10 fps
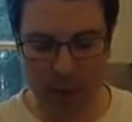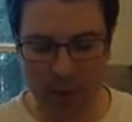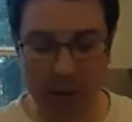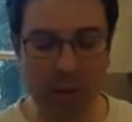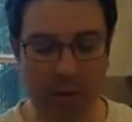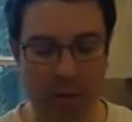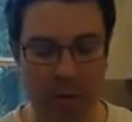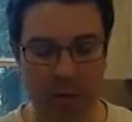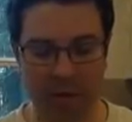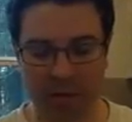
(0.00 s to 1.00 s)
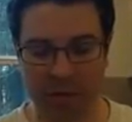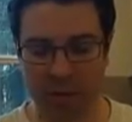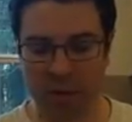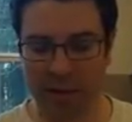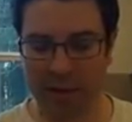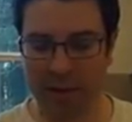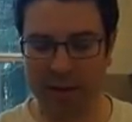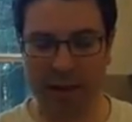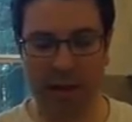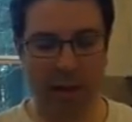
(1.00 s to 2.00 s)
The other thing I want to mention is what I did
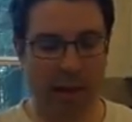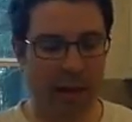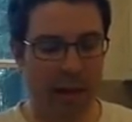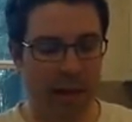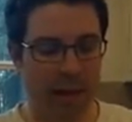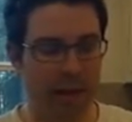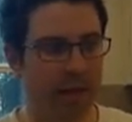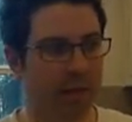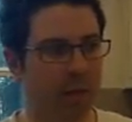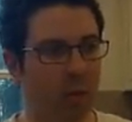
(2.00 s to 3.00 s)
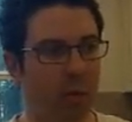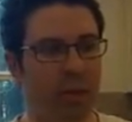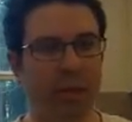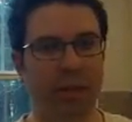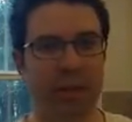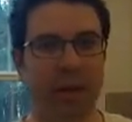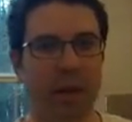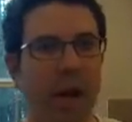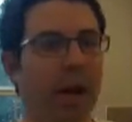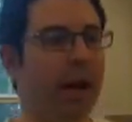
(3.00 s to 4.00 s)
is when you're sitting in a
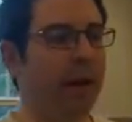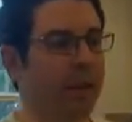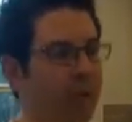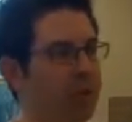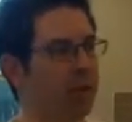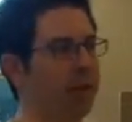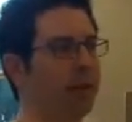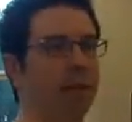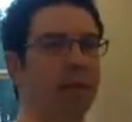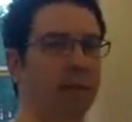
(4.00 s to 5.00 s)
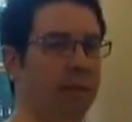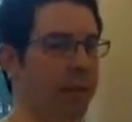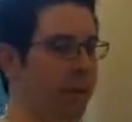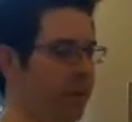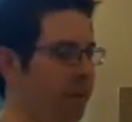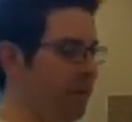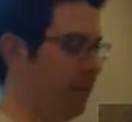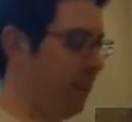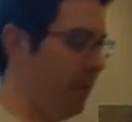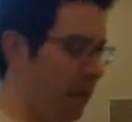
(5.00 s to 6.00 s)
kayak and you're jigging, right?
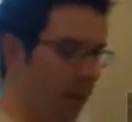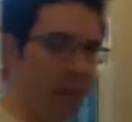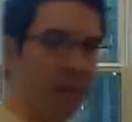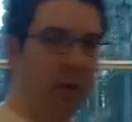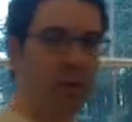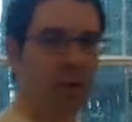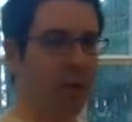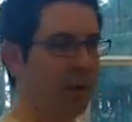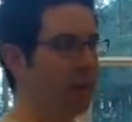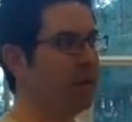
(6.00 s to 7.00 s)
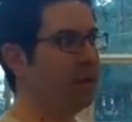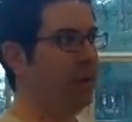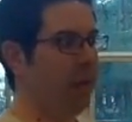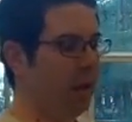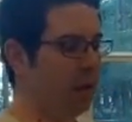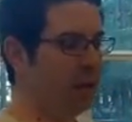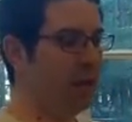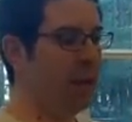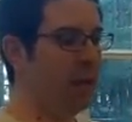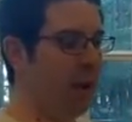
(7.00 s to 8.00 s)
When you go sideways, you're
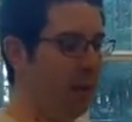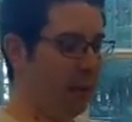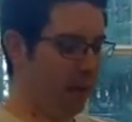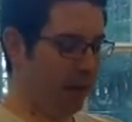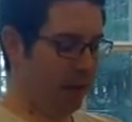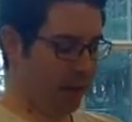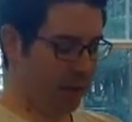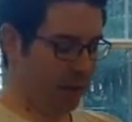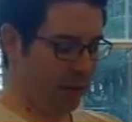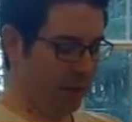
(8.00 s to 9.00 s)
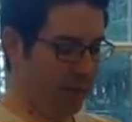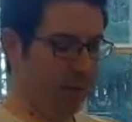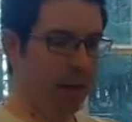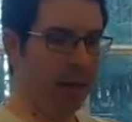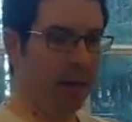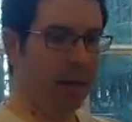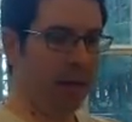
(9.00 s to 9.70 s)
sitting here popping it like this, okay?